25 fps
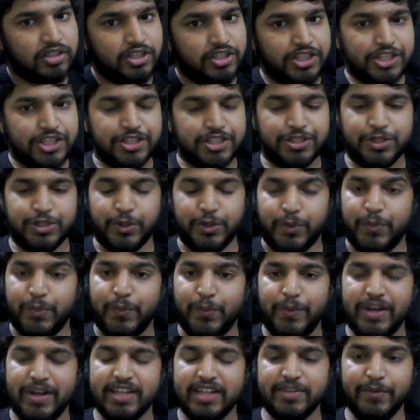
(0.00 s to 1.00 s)
So
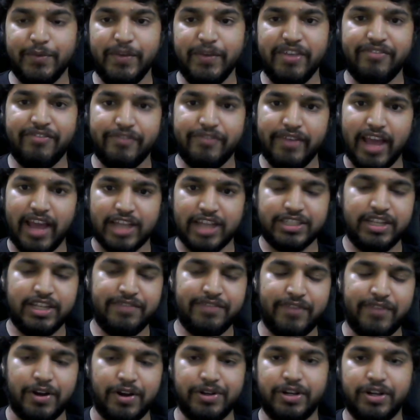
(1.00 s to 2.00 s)
we actually
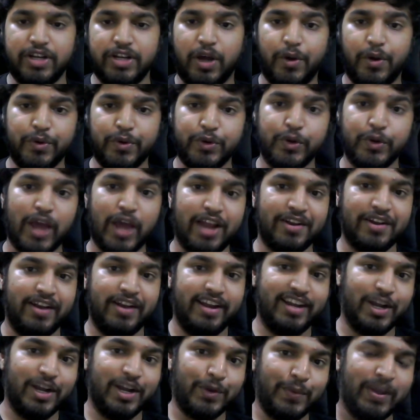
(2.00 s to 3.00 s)
found out how to calculate
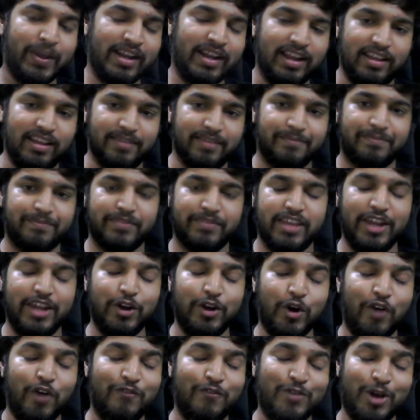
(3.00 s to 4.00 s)
it quickly in O
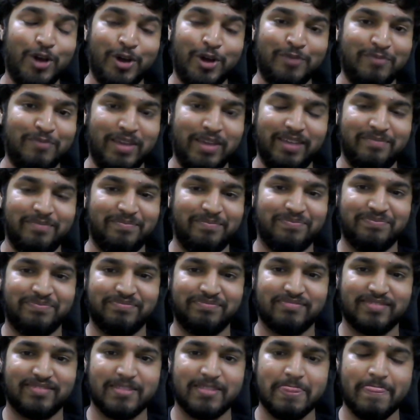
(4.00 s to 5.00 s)
of log B,
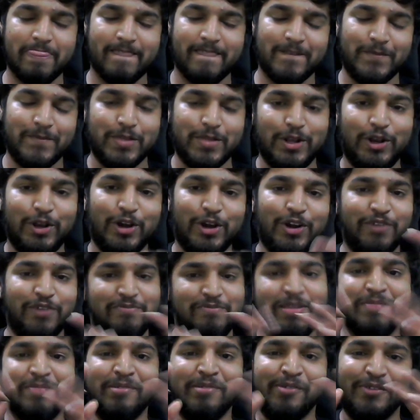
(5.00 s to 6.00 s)
log of
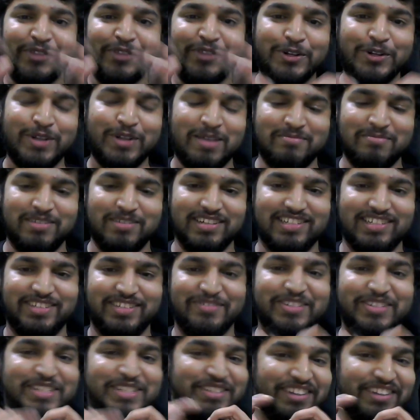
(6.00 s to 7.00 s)
minimum of the 2 numbers,
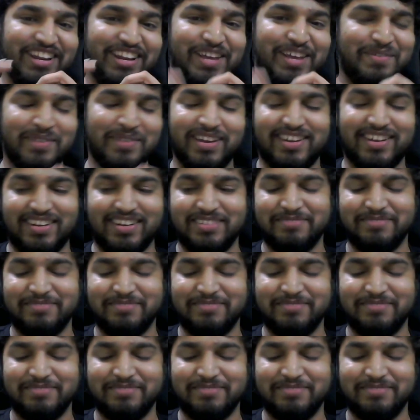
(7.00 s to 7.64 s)
which is really quick.